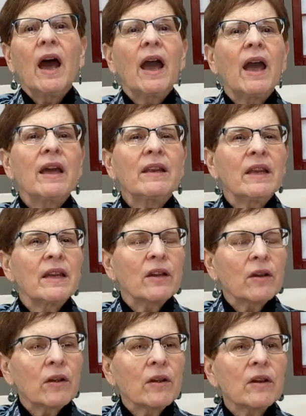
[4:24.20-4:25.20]
And
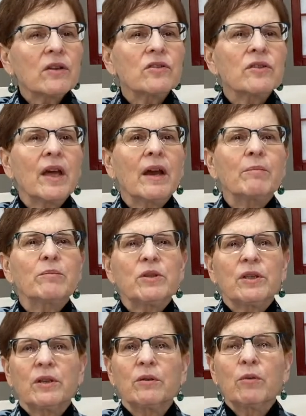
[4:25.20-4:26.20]
encourage them
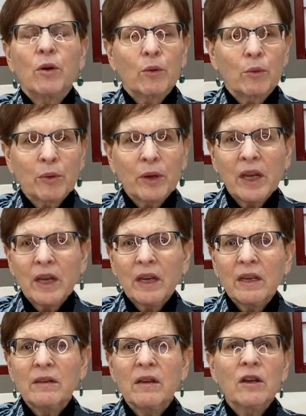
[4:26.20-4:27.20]
to
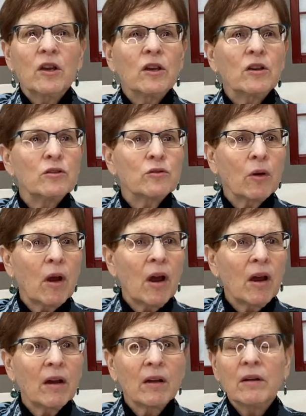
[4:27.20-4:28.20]
read,
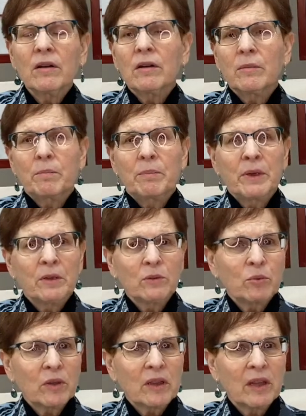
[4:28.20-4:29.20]
draw, build
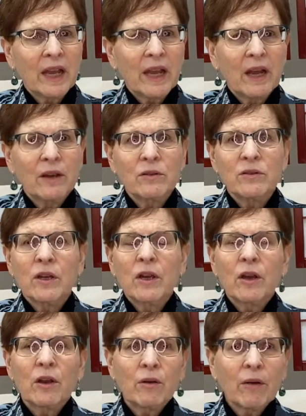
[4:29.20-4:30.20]
with Legos,
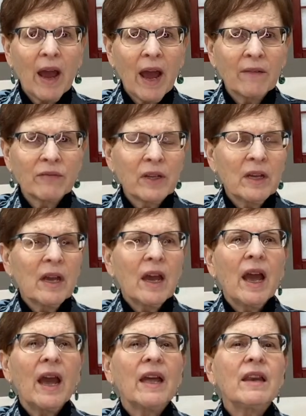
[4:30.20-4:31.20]
craft,
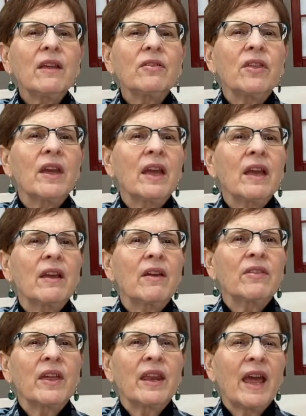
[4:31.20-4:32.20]
anything
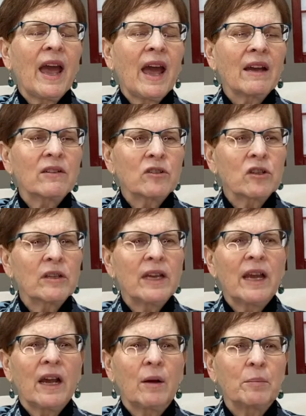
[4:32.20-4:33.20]
that actually
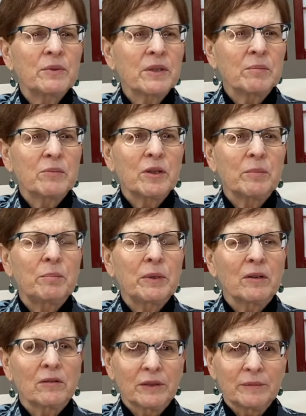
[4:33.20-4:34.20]
helps them to
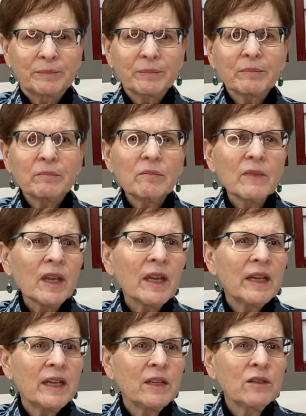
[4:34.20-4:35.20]
build
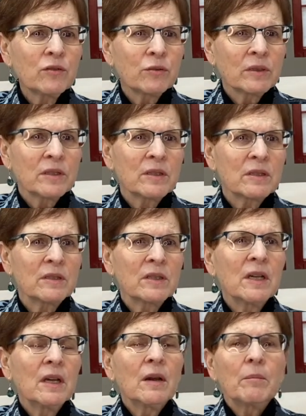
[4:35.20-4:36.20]
interests
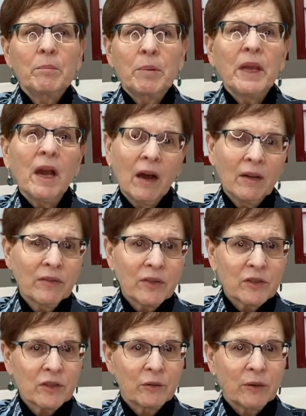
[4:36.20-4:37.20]
beyond the
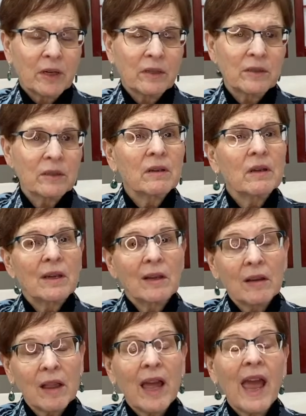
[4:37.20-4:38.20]
screens.
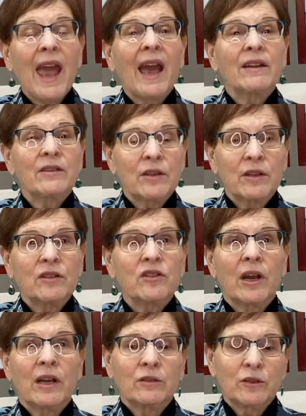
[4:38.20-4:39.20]
It'll add to the
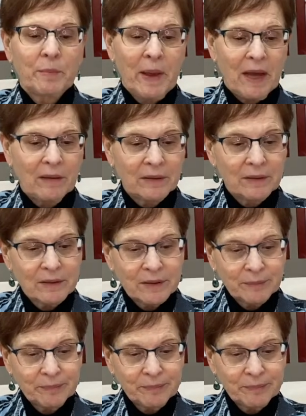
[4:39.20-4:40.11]
child's balance.